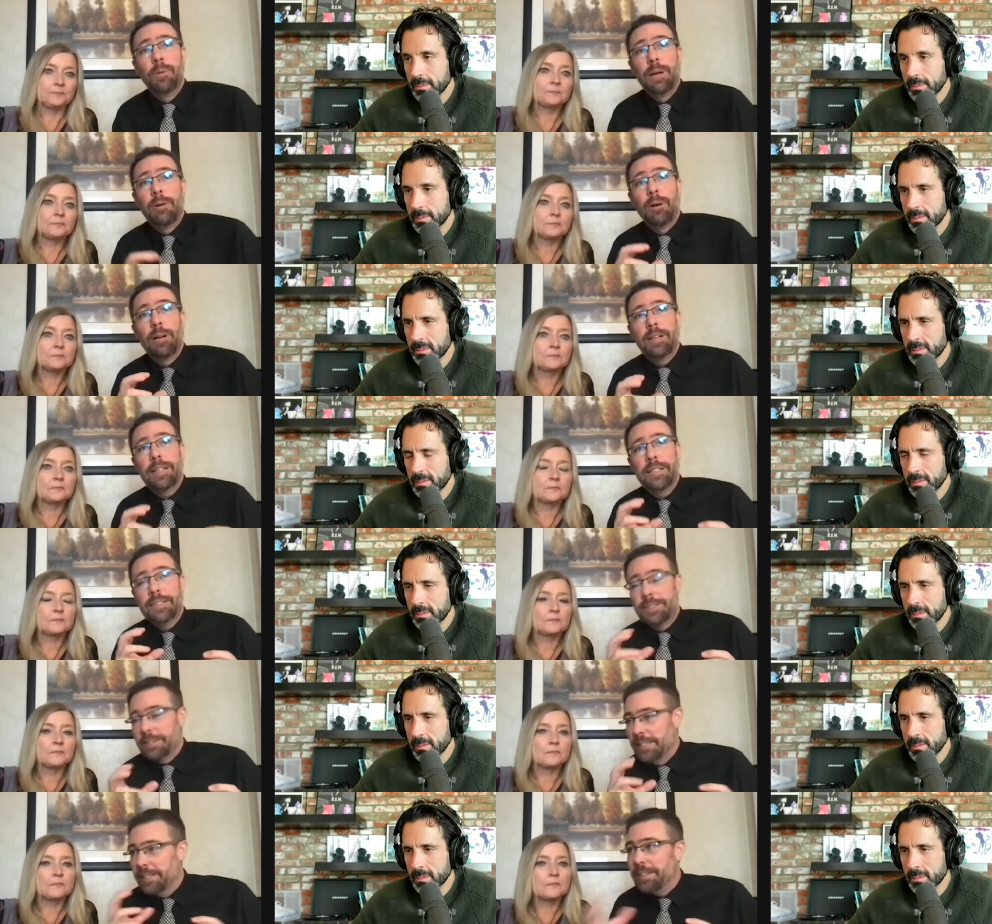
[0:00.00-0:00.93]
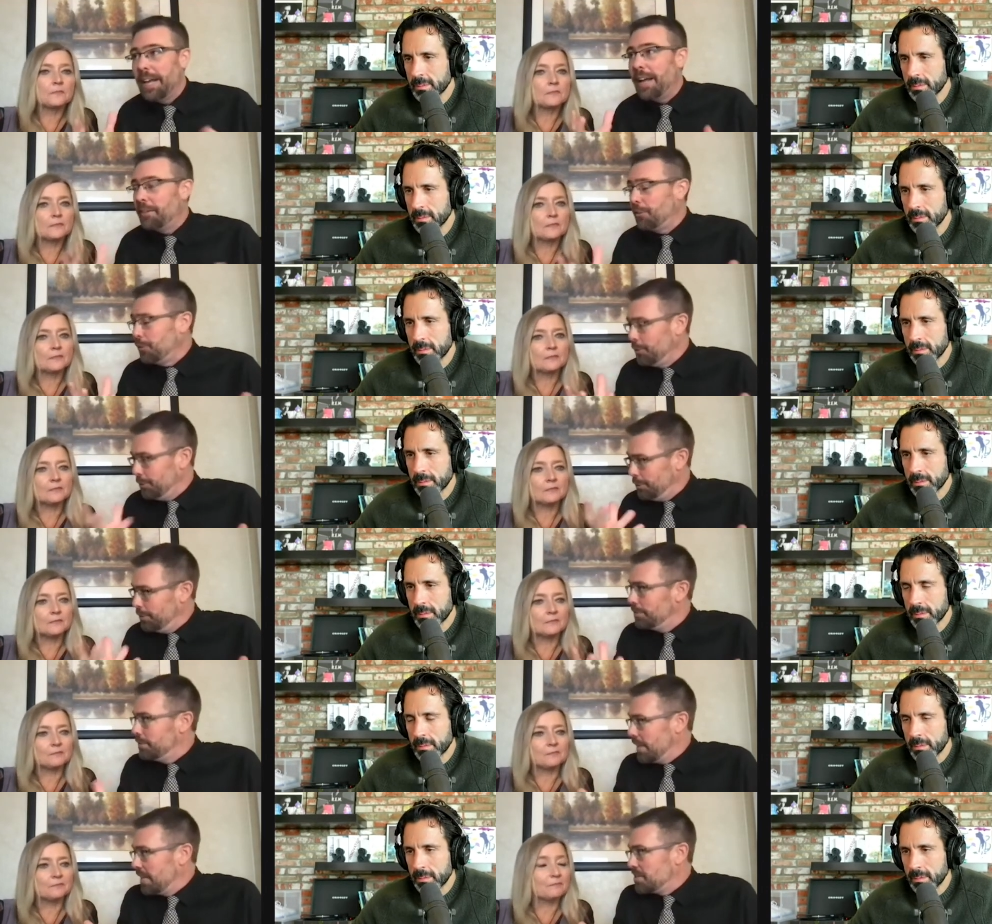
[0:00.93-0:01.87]
Speaker 1: we were in that
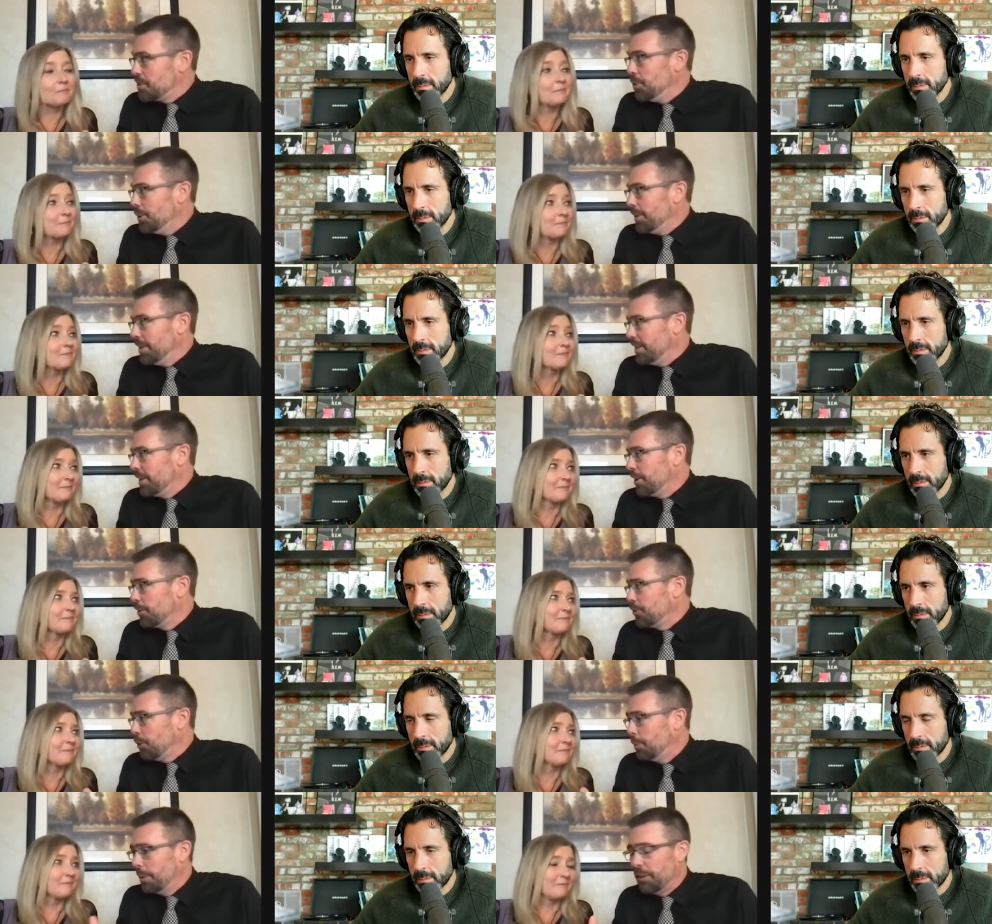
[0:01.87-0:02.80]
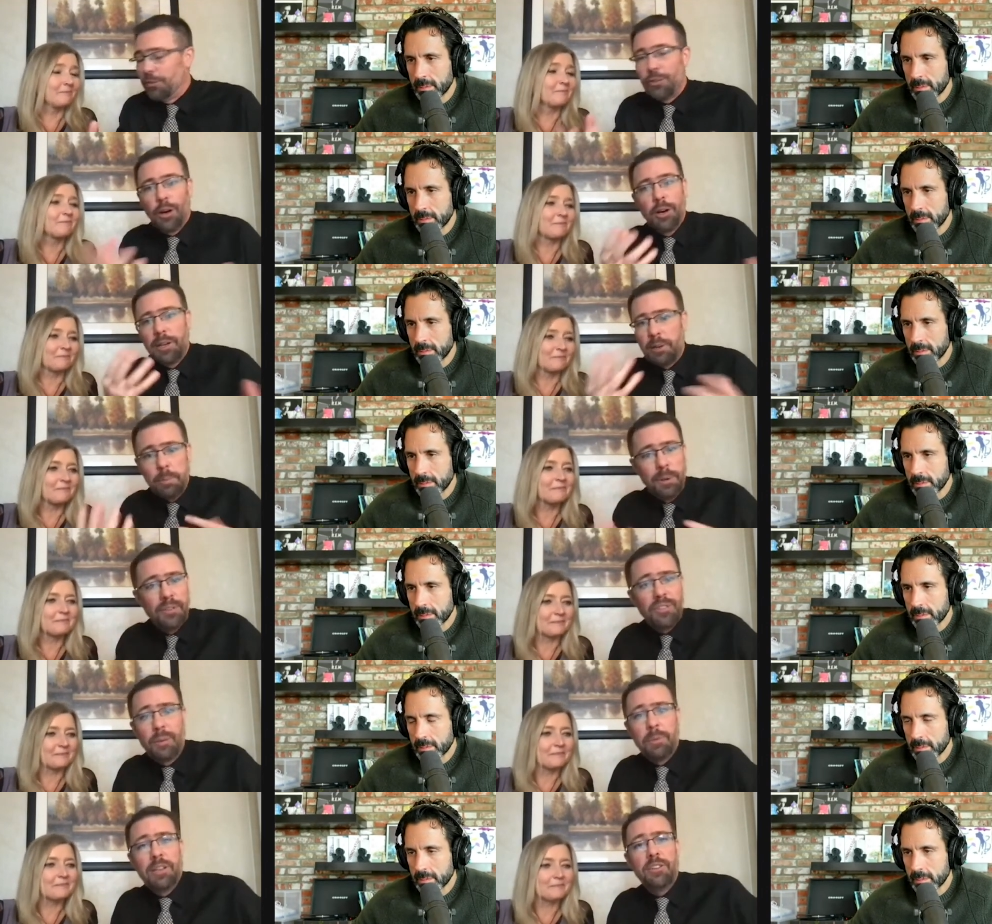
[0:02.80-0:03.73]
that school in Claresholm and mm-hmm. starting to put
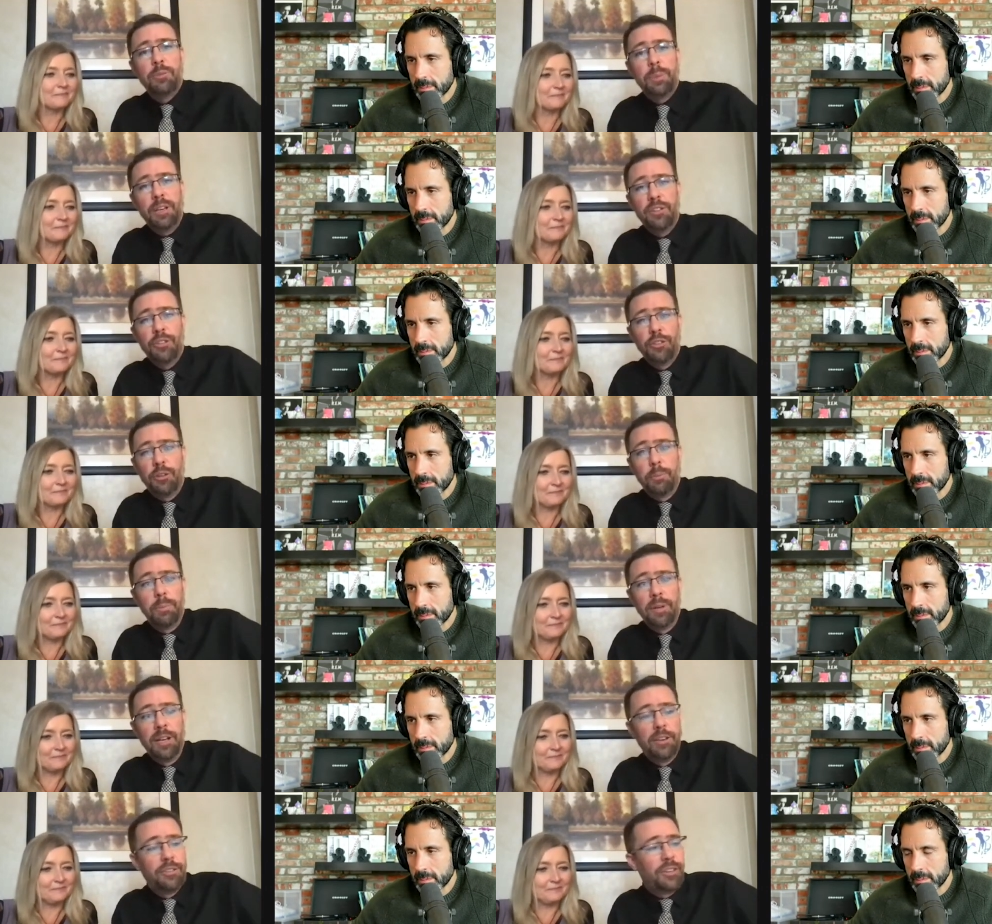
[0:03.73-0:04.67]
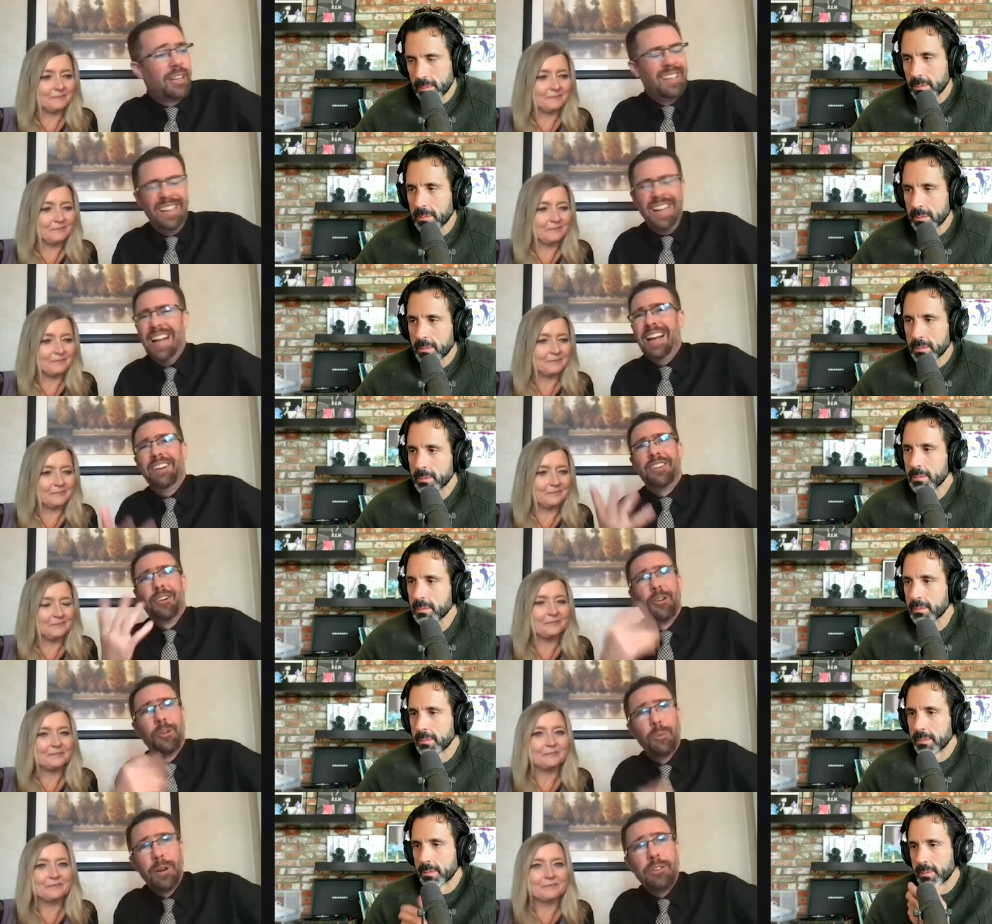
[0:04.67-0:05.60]
some of these pieces in place, I had
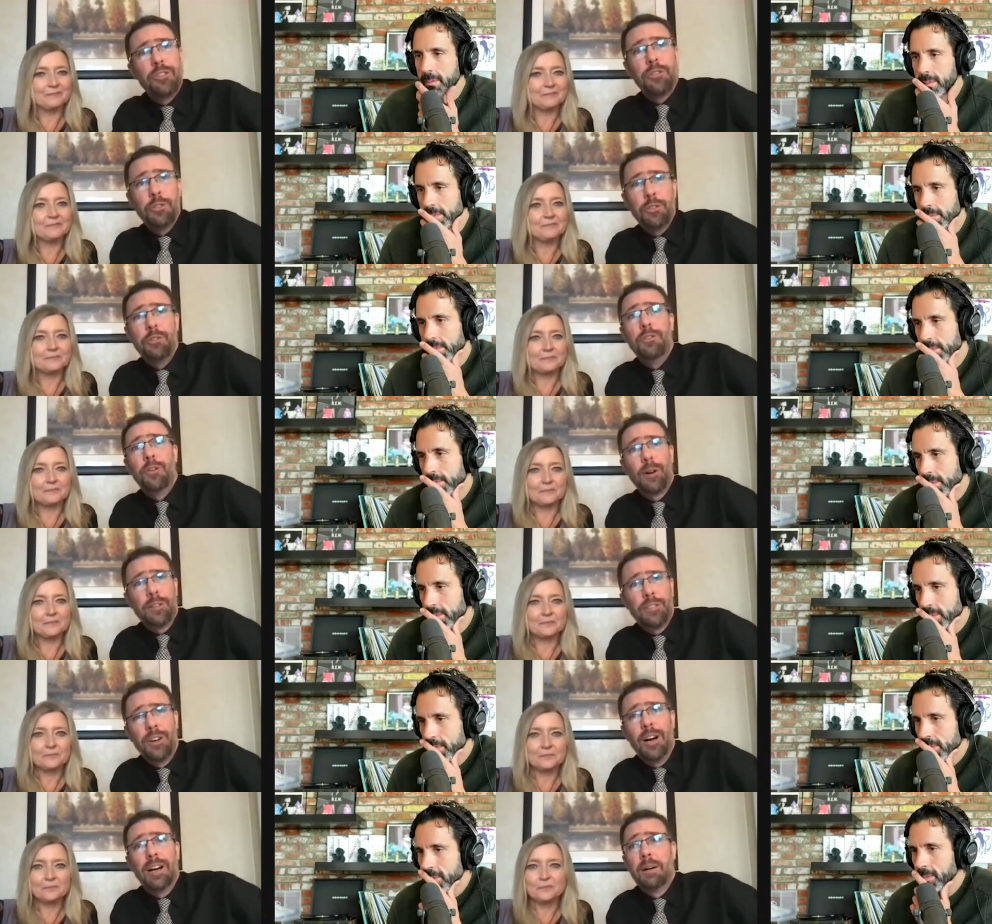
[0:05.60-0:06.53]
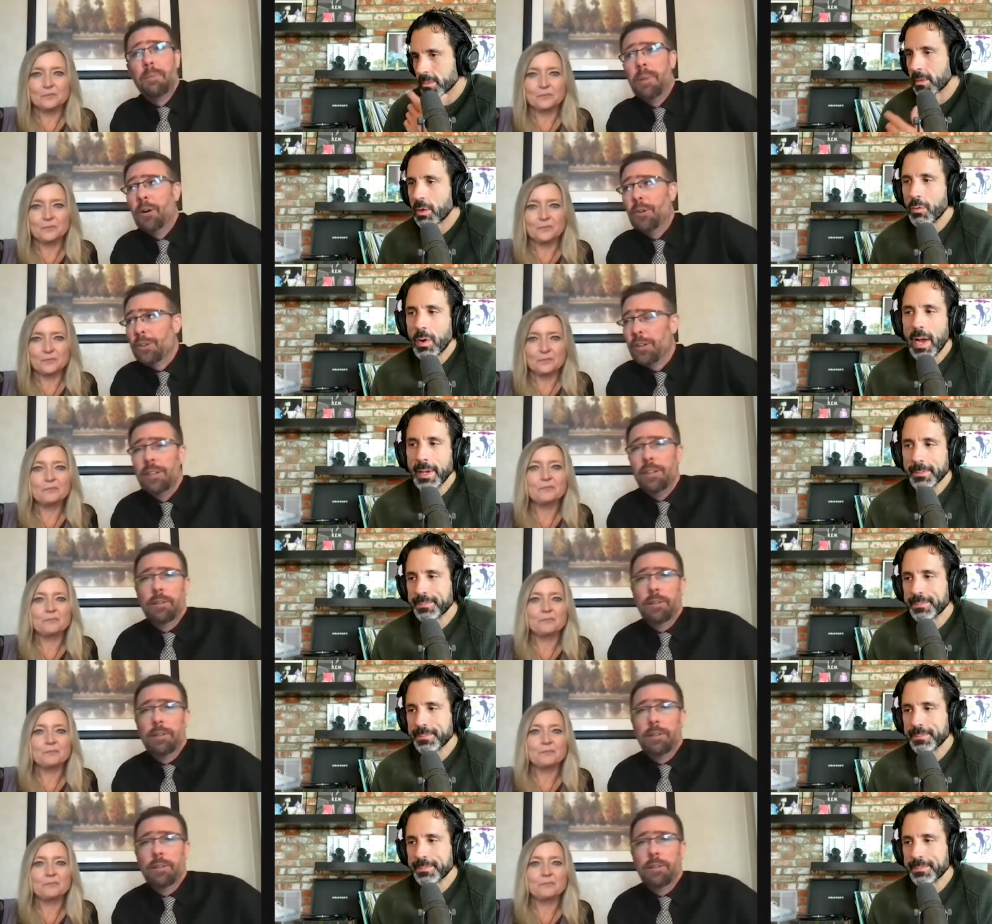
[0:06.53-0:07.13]
heard Richard DuFour talk about right.